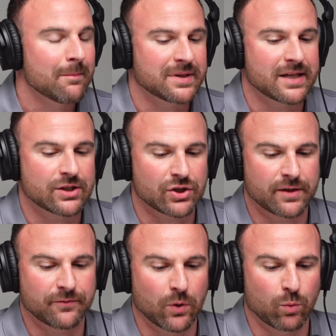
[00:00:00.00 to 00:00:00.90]
potentially
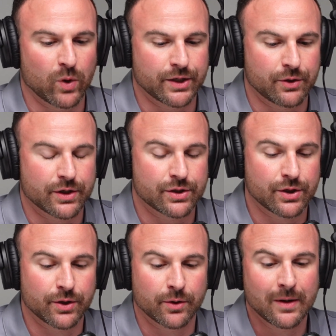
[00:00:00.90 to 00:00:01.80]
for what you can
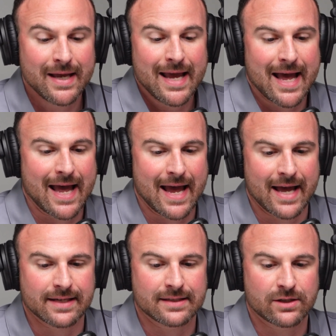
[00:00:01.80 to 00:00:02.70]
do.
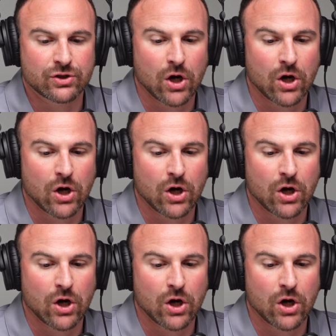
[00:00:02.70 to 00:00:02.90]
And